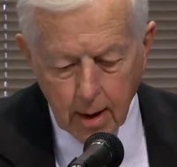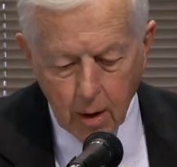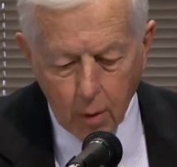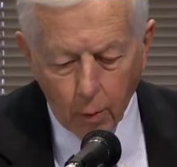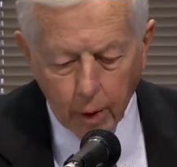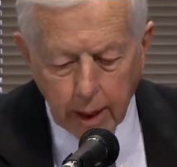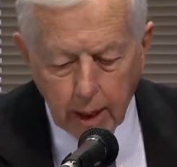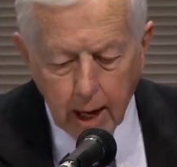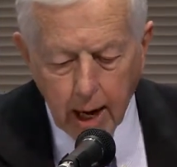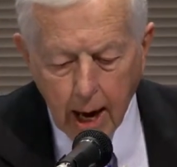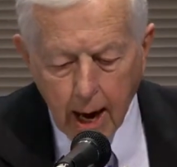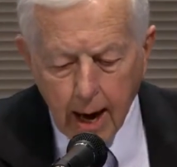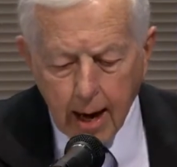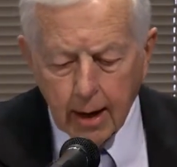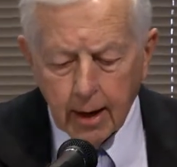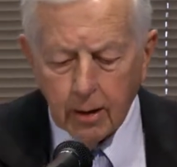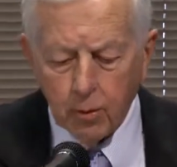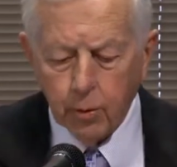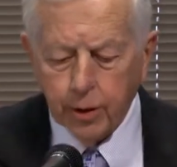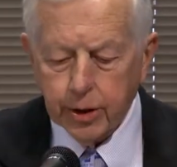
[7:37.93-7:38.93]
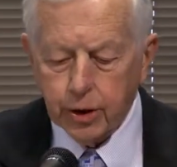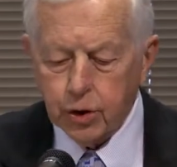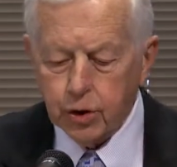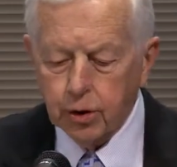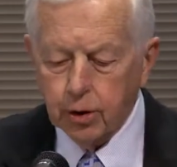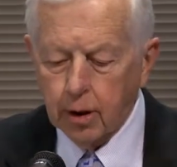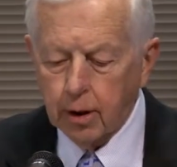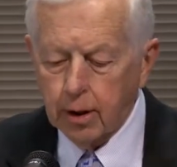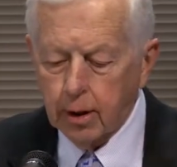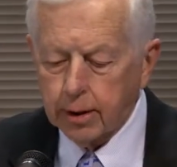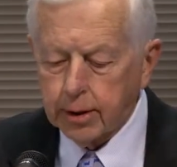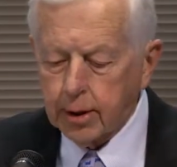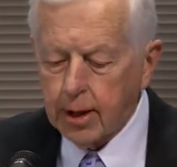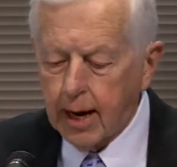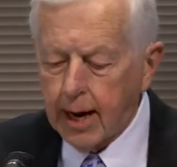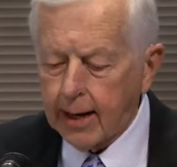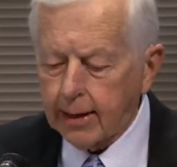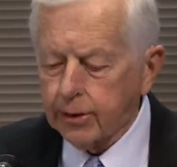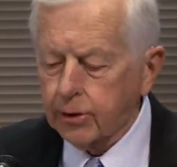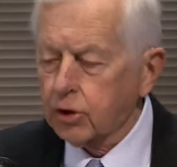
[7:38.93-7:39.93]
We can and we should
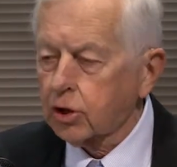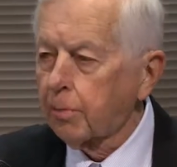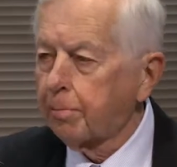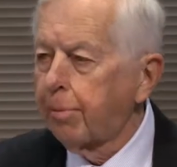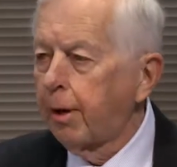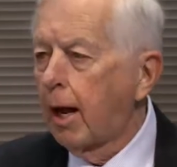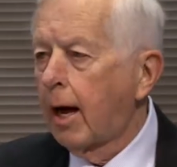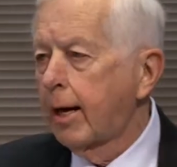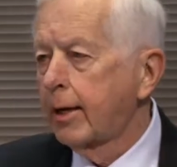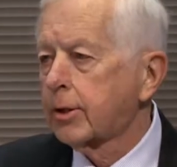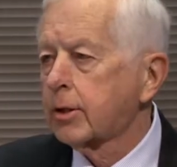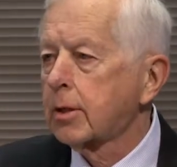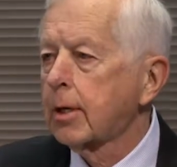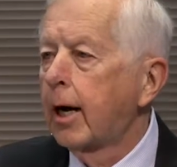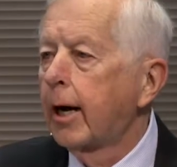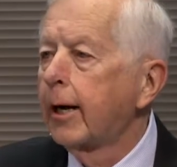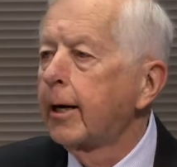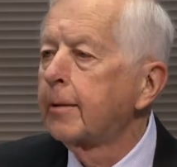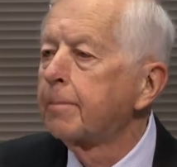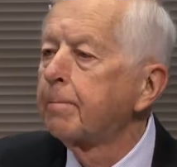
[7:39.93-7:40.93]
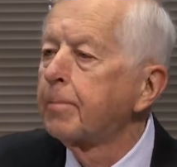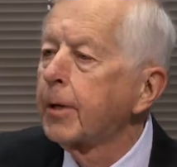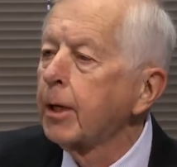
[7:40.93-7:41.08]
attack the supply side,